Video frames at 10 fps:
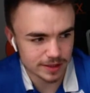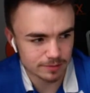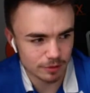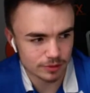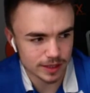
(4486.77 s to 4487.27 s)
the
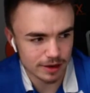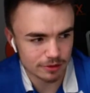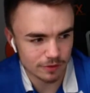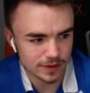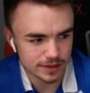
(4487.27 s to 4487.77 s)
ball down
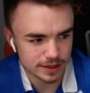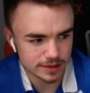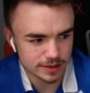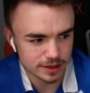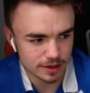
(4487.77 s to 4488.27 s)
on the
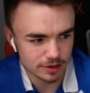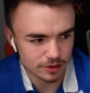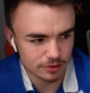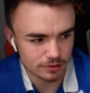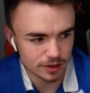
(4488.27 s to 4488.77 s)
centre
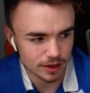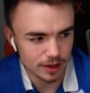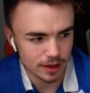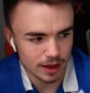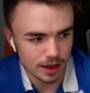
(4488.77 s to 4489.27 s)
circle.
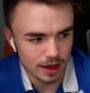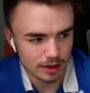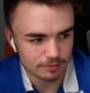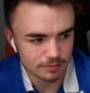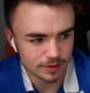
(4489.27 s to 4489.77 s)

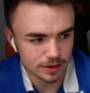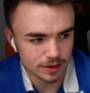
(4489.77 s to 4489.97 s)
I'm